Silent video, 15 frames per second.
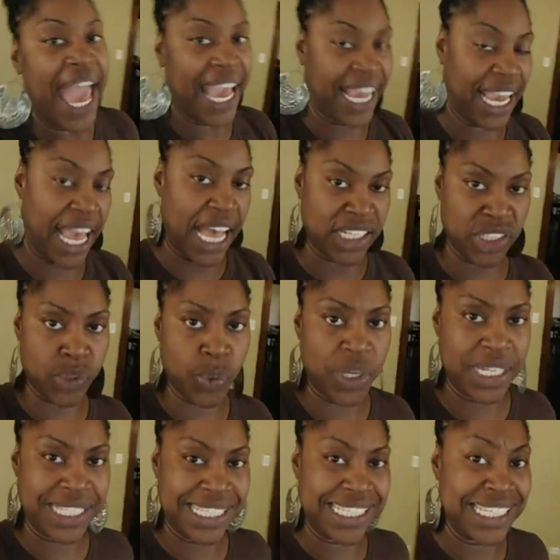and I just
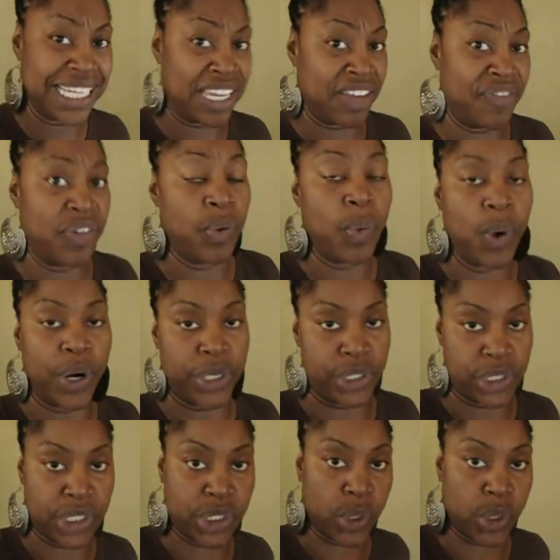wanted to see if it worked,